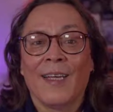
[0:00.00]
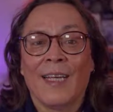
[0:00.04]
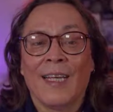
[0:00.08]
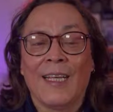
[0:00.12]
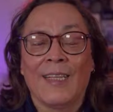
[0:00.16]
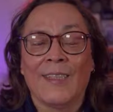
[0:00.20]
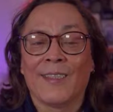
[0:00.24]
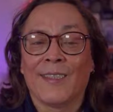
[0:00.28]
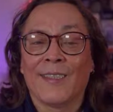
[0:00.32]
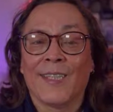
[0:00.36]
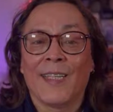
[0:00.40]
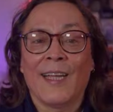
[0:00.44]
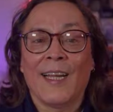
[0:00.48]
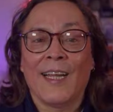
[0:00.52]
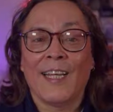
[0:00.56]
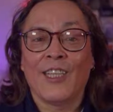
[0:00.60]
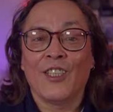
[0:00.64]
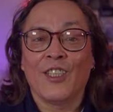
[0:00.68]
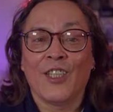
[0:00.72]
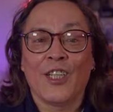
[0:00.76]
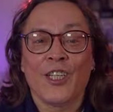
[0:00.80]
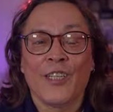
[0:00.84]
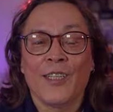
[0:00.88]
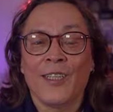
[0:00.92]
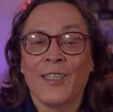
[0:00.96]

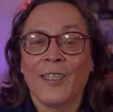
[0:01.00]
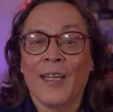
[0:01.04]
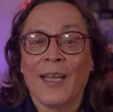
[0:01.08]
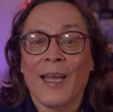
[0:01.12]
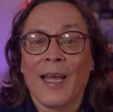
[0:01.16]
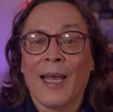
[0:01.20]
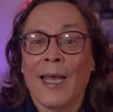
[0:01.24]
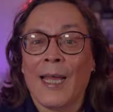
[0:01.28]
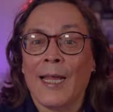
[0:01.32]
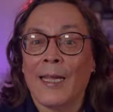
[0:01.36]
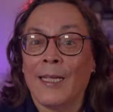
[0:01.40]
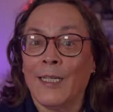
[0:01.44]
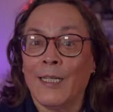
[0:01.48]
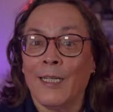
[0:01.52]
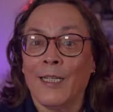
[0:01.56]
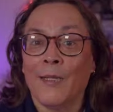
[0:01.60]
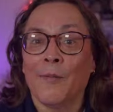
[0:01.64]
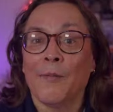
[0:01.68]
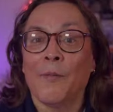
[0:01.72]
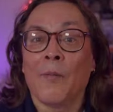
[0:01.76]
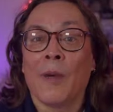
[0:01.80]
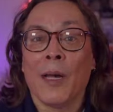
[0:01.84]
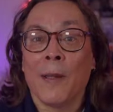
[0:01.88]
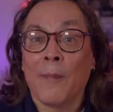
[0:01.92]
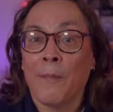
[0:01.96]
installation and
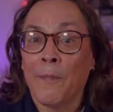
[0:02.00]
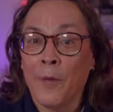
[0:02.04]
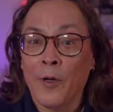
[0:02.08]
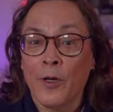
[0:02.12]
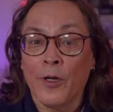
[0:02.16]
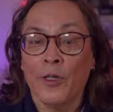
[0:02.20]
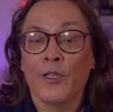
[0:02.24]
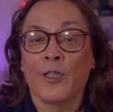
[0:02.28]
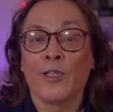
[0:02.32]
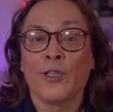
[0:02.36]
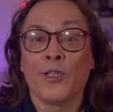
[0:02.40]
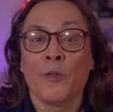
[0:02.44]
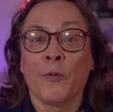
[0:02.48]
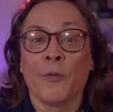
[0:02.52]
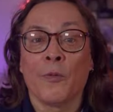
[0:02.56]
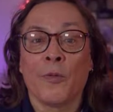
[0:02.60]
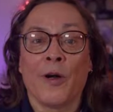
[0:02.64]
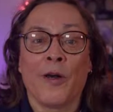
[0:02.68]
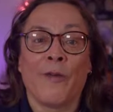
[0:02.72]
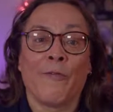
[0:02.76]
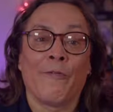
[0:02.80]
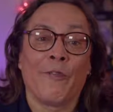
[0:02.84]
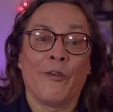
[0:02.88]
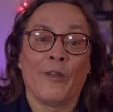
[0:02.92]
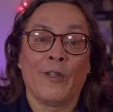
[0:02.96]
my personal
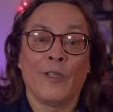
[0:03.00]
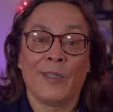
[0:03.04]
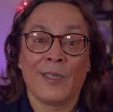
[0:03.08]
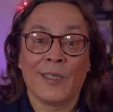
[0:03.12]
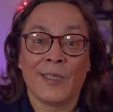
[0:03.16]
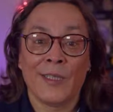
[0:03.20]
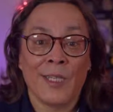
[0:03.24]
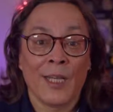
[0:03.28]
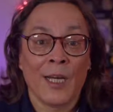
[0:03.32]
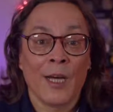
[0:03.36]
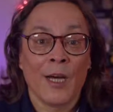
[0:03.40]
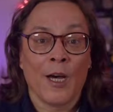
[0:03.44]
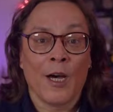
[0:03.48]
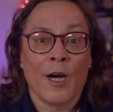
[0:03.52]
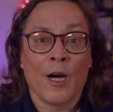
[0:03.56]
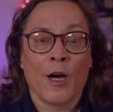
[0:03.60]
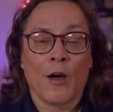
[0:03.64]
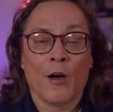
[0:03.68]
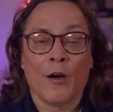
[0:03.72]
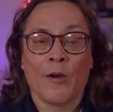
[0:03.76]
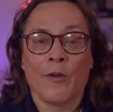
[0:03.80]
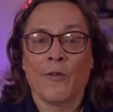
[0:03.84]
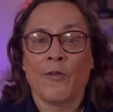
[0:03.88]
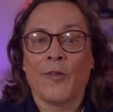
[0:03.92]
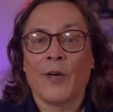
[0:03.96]
preference
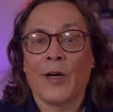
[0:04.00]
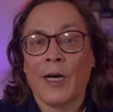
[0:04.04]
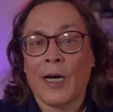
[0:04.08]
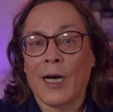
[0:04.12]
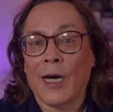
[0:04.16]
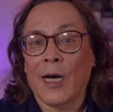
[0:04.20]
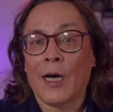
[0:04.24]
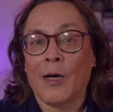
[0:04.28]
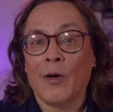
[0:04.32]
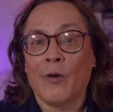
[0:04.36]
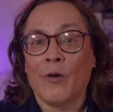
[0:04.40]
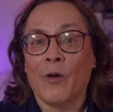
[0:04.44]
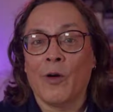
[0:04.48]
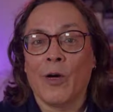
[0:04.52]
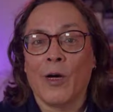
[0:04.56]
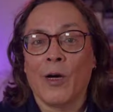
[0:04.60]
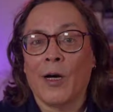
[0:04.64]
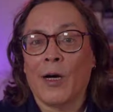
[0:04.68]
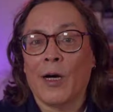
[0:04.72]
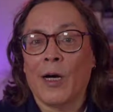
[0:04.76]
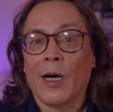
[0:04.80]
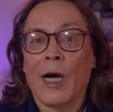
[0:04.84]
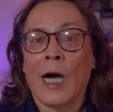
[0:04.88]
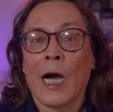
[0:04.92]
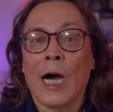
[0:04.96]
of how
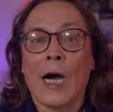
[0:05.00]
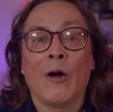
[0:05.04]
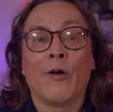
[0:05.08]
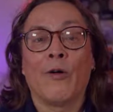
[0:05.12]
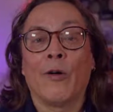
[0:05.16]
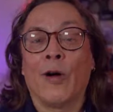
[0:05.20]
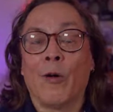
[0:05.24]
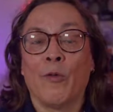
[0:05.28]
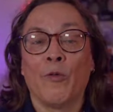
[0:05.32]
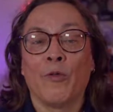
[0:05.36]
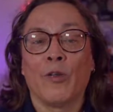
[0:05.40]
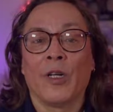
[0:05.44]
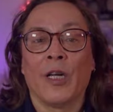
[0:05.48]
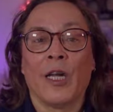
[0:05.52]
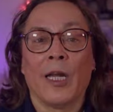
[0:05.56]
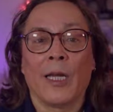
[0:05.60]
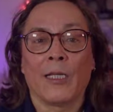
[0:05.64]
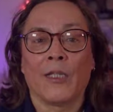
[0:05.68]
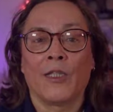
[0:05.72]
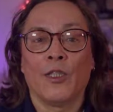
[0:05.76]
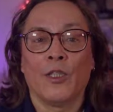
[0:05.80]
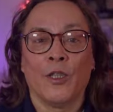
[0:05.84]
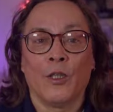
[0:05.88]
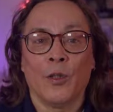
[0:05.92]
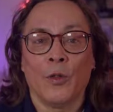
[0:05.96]
I would
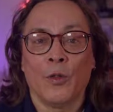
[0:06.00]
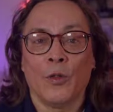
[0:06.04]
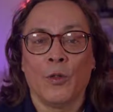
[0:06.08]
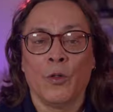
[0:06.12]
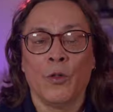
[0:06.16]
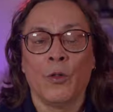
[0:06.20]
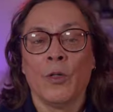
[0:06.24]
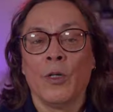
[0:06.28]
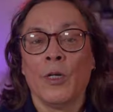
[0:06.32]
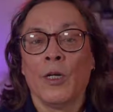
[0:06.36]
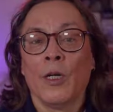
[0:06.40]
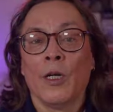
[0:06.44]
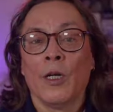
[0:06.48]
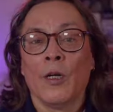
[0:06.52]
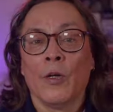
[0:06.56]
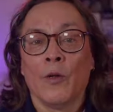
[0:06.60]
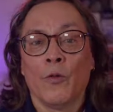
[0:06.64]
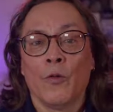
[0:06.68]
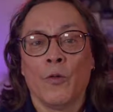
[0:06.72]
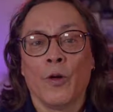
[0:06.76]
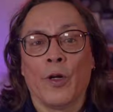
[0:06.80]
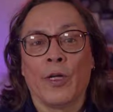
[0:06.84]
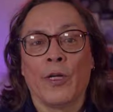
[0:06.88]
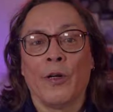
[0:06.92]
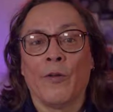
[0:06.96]
like to
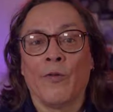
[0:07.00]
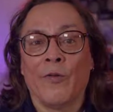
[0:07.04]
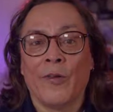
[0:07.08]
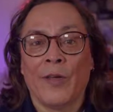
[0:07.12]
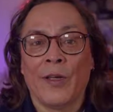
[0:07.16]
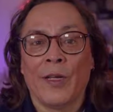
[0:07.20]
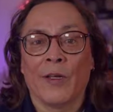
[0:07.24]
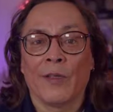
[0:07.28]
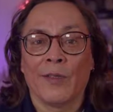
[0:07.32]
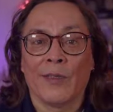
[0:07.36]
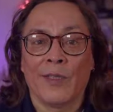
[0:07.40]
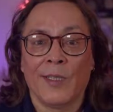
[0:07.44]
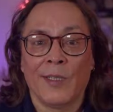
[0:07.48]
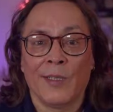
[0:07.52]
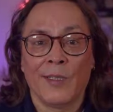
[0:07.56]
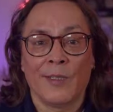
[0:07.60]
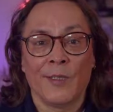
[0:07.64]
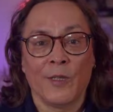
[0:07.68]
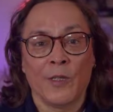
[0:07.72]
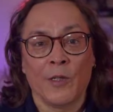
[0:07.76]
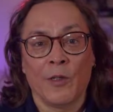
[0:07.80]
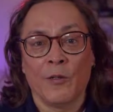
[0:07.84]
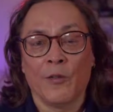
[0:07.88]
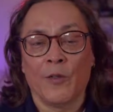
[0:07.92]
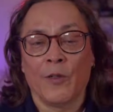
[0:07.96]
run a VLC
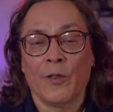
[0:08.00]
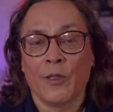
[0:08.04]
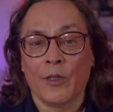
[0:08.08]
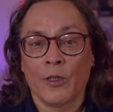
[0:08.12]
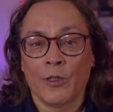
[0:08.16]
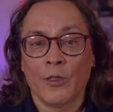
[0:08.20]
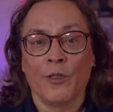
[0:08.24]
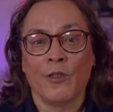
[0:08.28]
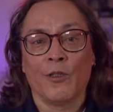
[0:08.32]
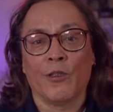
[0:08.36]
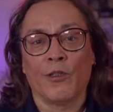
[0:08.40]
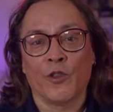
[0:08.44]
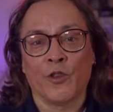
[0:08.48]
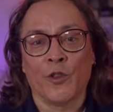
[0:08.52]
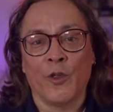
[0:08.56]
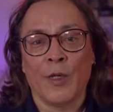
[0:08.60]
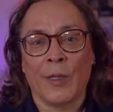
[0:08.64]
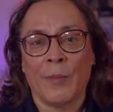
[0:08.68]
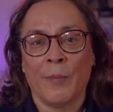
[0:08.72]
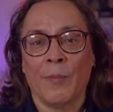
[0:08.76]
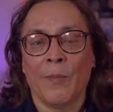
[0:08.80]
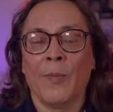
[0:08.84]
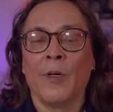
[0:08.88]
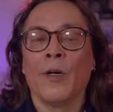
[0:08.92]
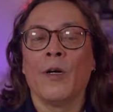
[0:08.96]
server to
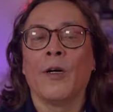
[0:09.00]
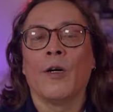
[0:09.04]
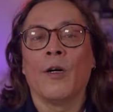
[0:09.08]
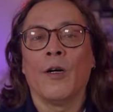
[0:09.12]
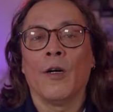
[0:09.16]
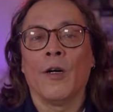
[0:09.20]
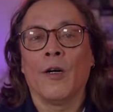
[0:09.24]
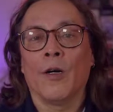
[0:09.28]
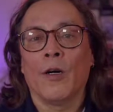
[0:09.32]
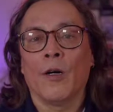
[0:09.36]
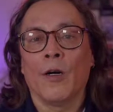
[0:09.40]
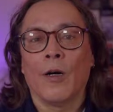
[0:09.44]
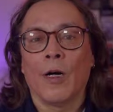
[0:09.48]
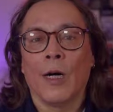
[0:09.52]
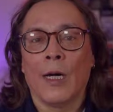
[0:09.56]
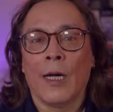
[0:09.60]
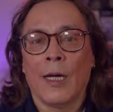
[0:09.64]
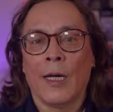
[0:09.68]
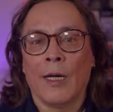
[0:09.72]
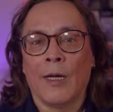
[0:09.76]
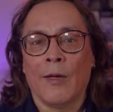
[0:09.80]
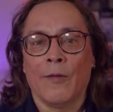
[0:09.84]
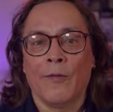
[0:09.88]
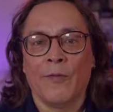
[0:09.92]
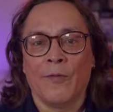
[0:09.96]
stream
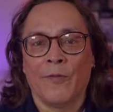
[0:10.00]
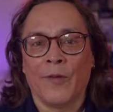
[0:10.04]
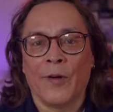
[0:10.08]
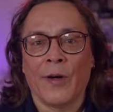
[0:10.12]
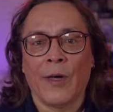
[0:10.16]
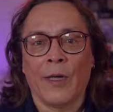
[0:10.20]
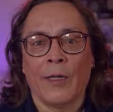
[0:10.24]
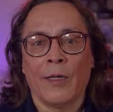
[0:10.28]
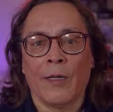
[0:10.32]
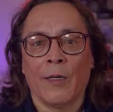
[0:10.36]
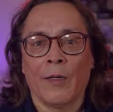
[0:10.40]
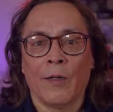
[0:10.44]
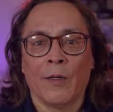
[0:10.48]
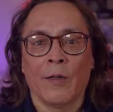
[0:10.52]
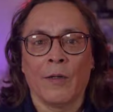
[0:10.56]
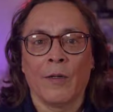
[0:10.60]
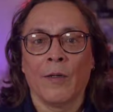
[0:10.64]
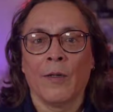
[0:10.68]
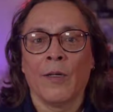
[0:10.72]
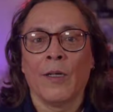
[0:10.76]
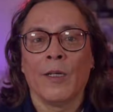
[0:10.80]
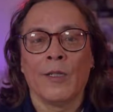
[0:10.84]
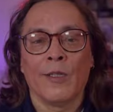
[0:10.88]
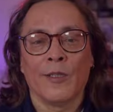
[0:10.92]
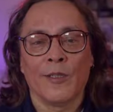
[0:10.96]
via
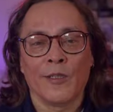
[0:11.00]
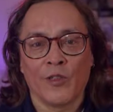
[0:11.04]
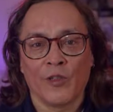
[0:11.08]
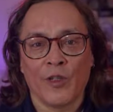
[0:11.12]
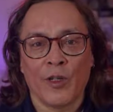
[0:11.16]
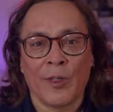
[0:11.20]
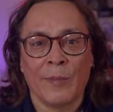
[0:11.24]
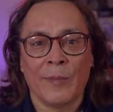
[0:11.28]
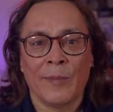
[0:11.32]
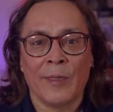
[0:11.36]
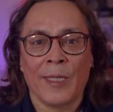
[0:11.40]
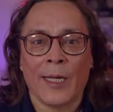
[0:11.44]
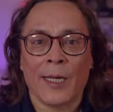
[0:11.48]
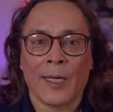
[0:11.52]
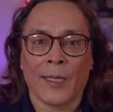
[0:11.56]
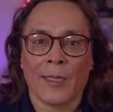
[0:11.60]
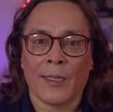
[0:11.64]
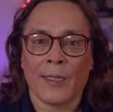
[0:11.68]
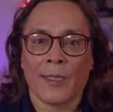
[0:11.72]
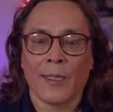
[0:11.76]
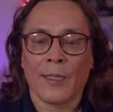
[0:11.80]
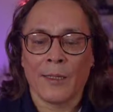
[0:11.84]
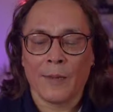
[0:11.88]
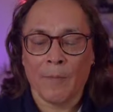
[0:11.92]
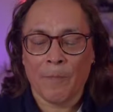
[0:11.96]
Stream
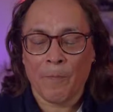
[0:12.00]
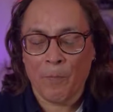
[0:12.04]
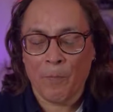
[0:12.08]
Deck.